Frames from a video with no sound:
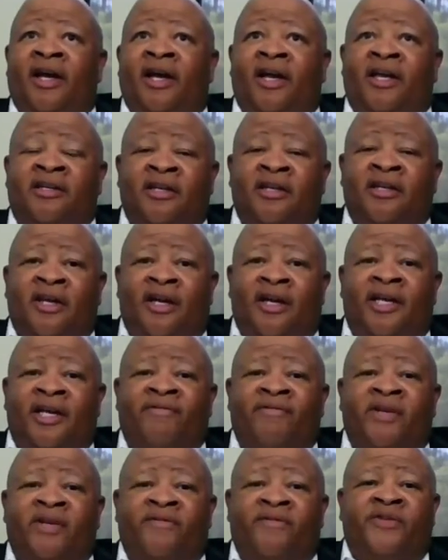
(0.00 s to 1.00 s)
And
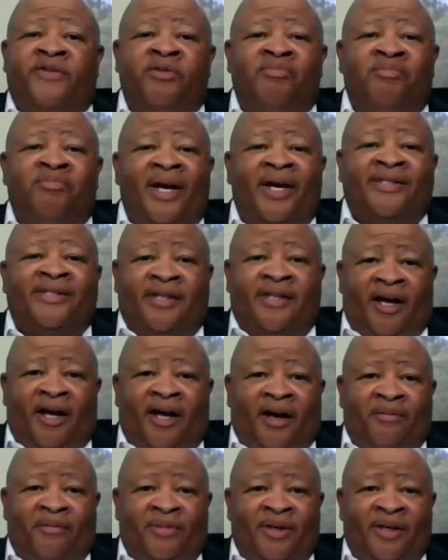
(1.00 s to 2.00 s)
even if you mess
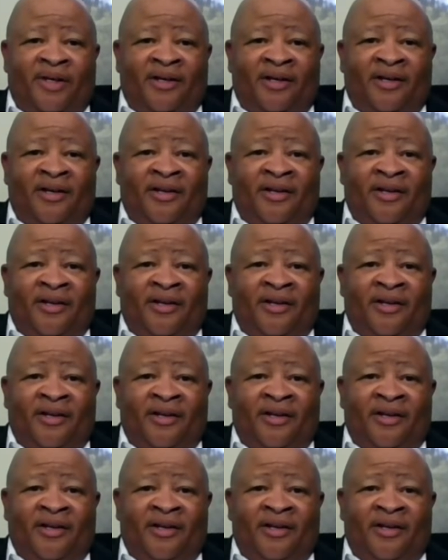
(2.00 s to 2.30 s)
up,